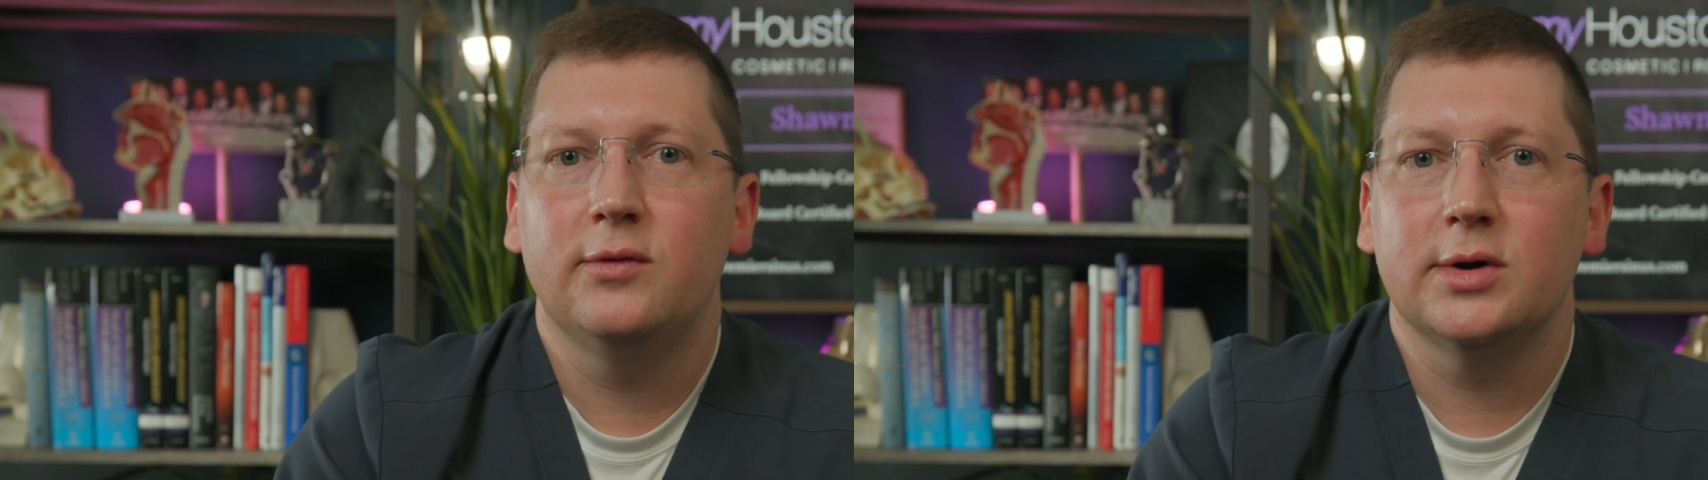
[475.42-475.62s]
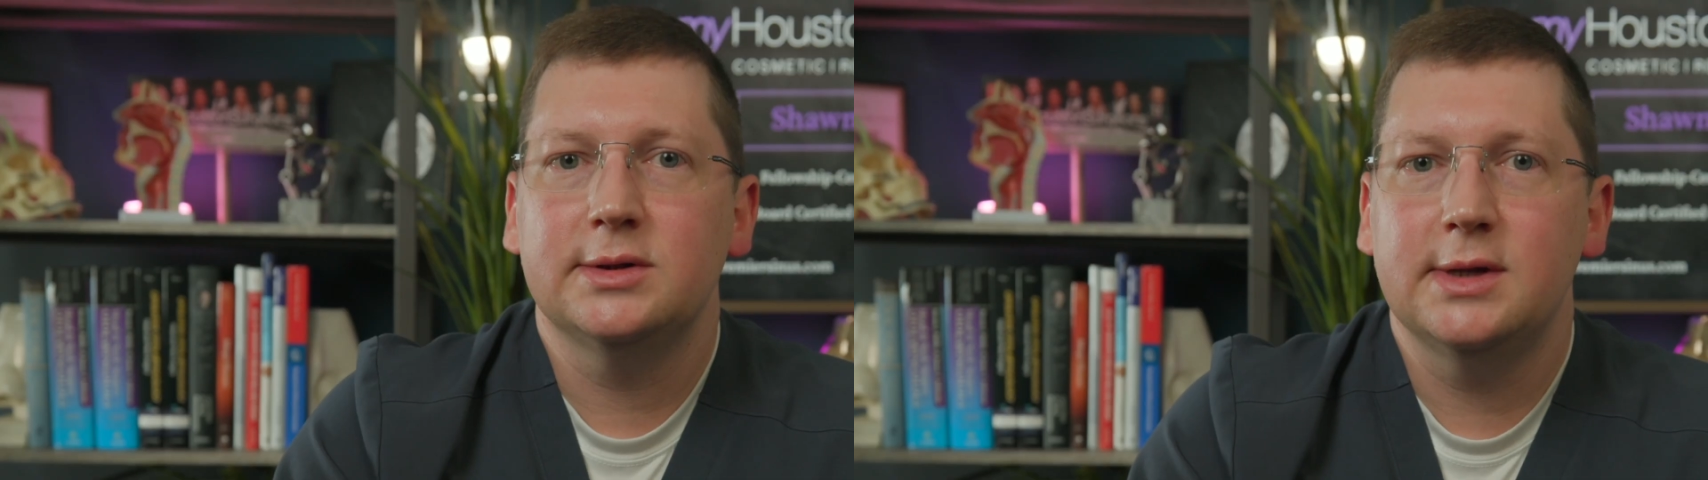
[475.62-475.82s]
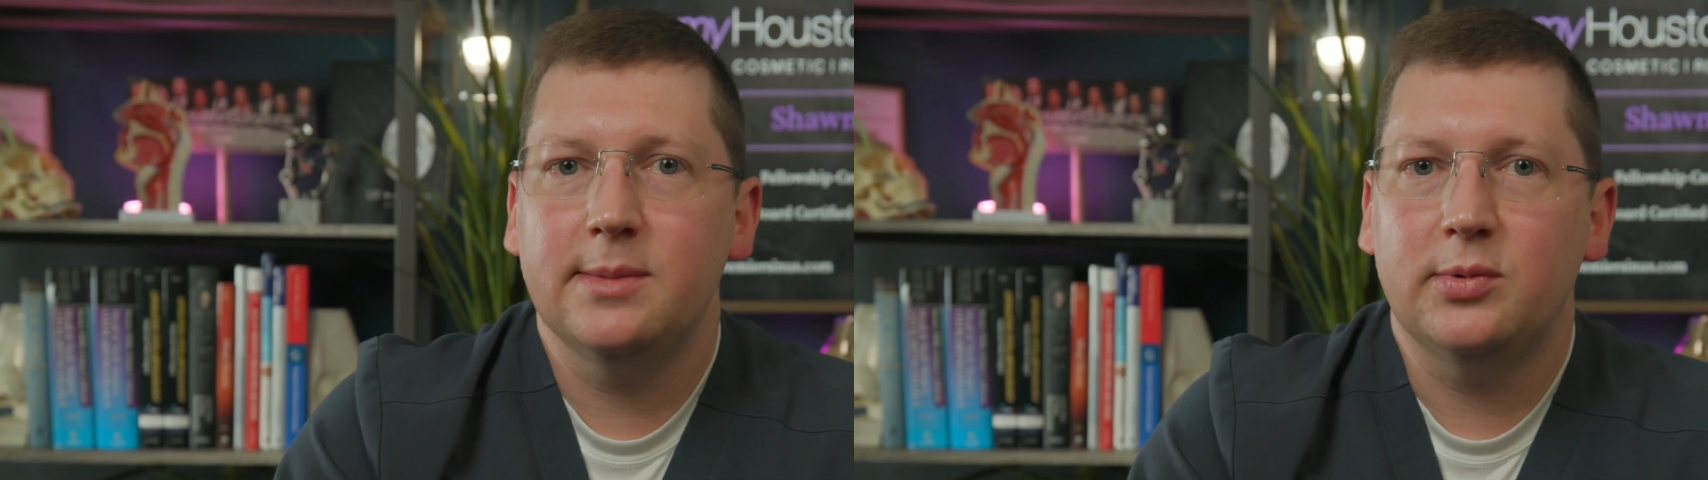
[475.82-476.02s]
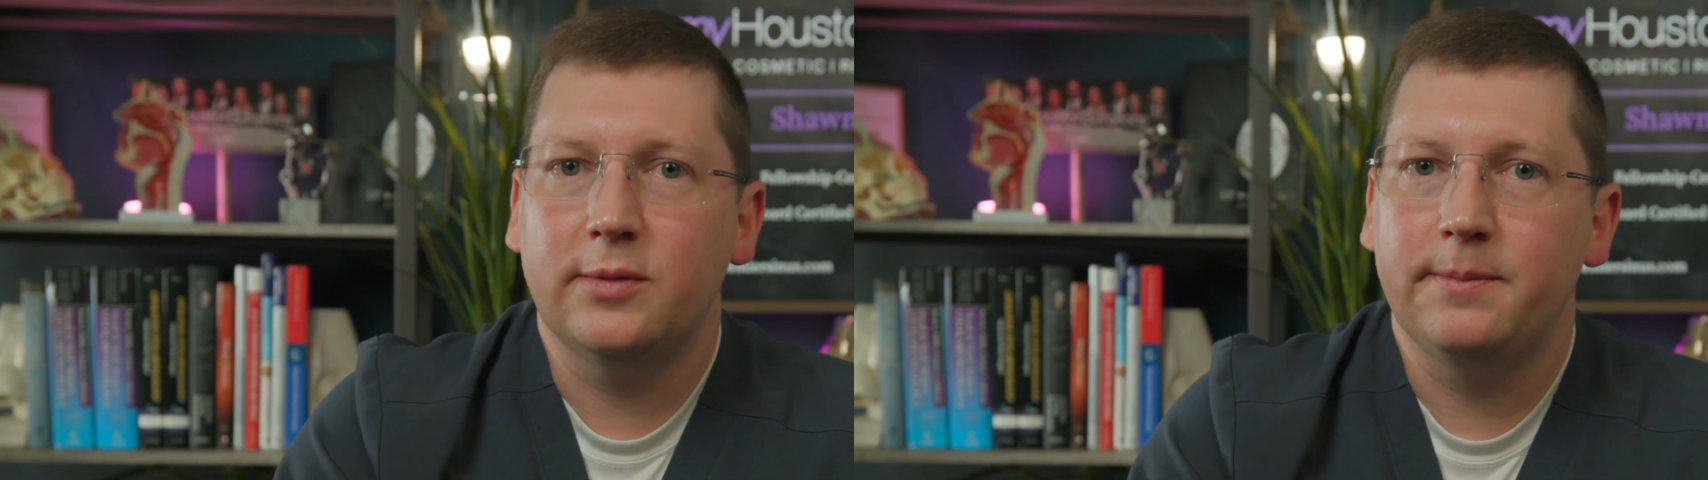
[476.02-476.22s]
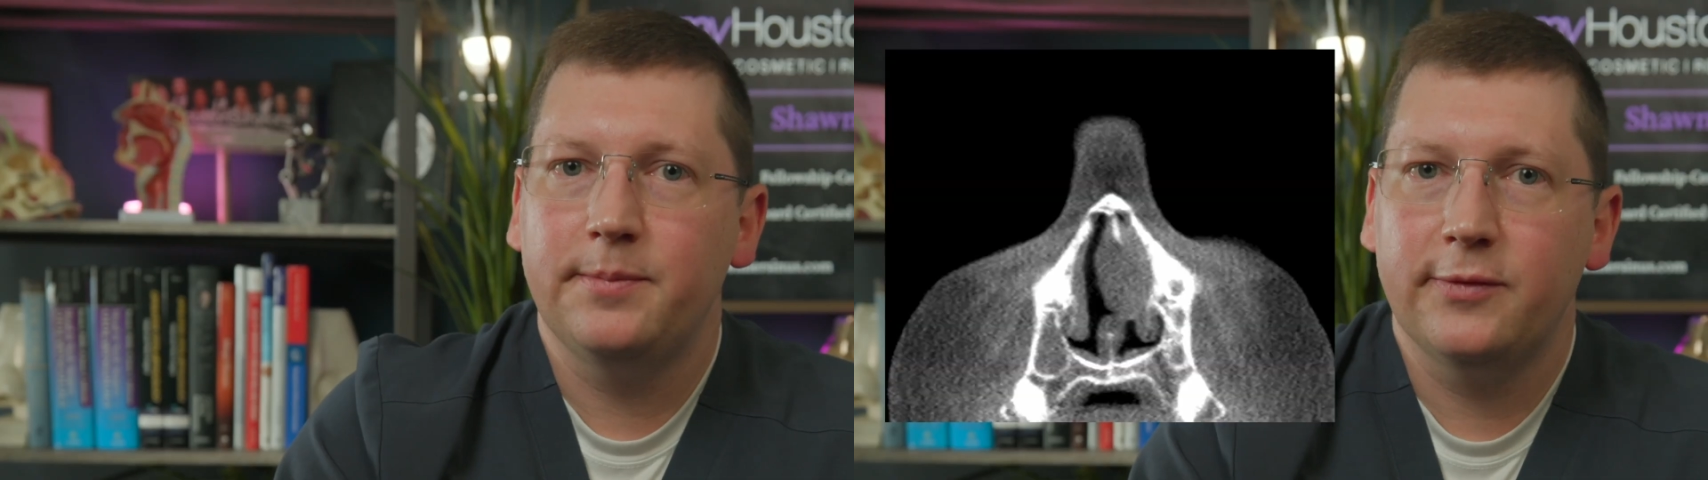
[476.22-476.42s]
For
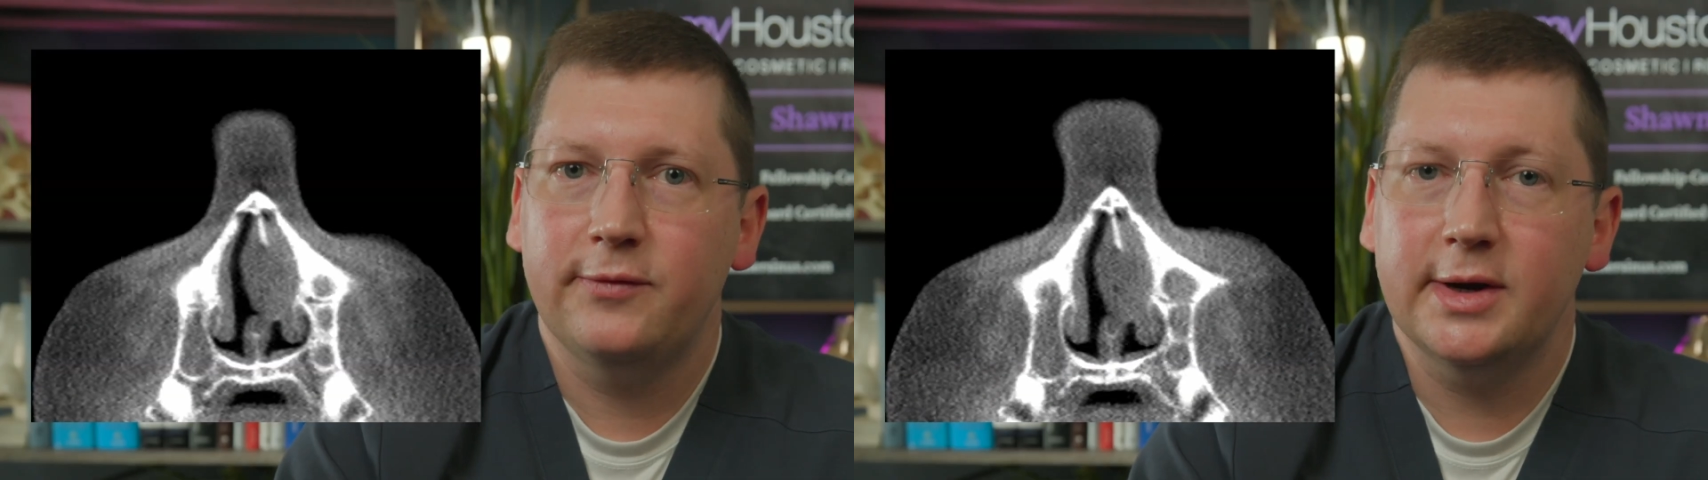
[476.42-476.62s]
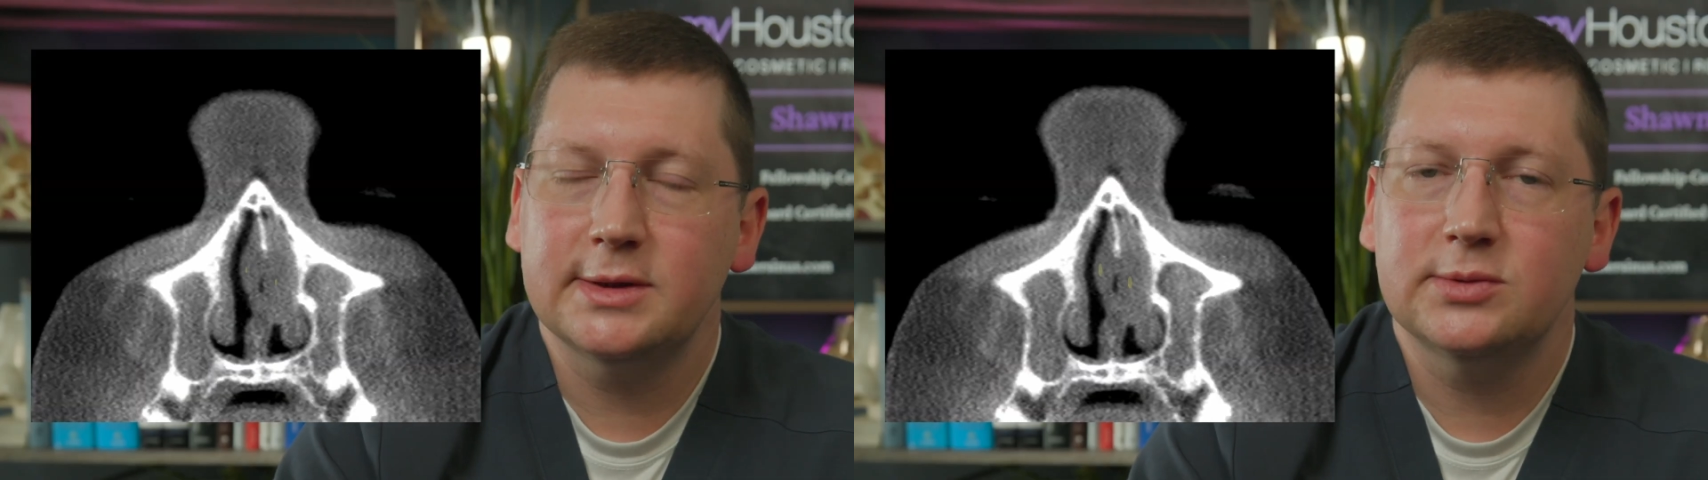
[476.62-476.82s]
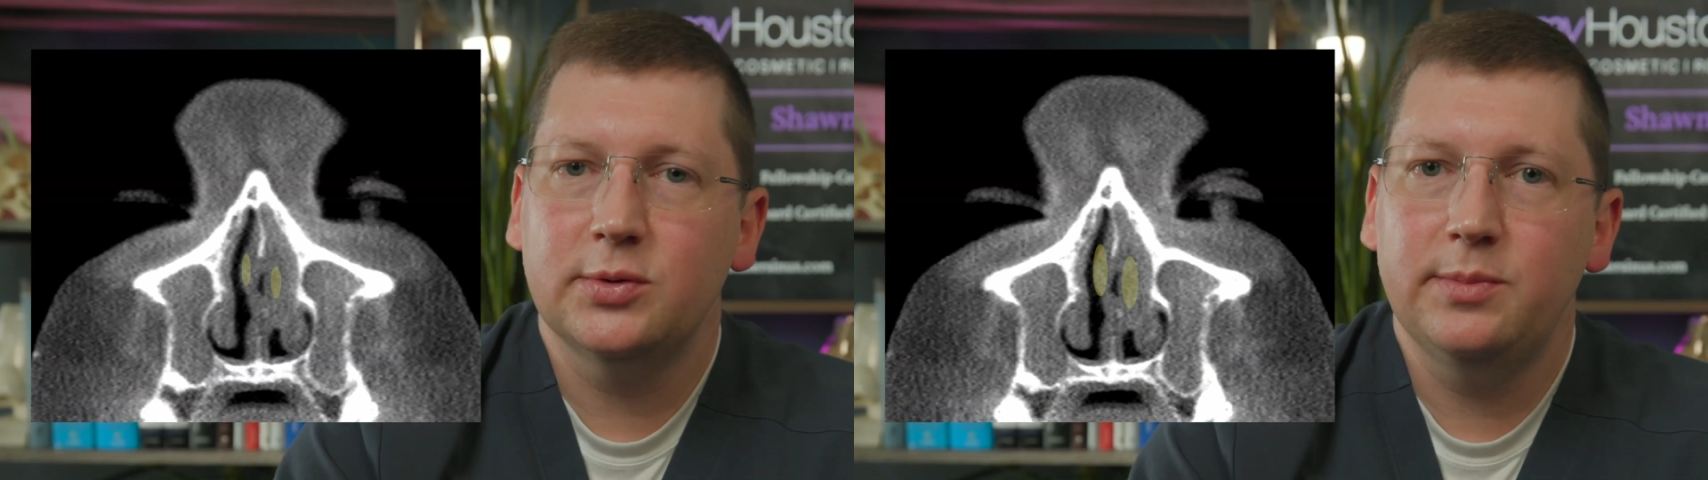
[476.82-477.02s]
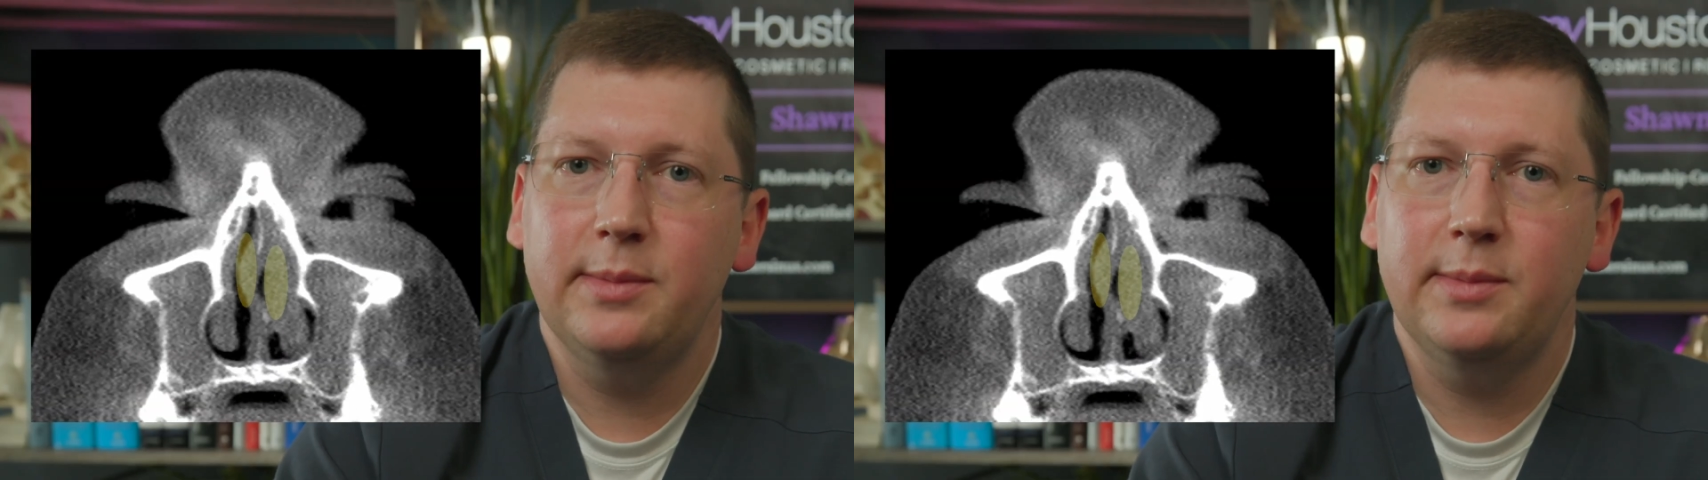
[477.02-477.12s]
example, FES would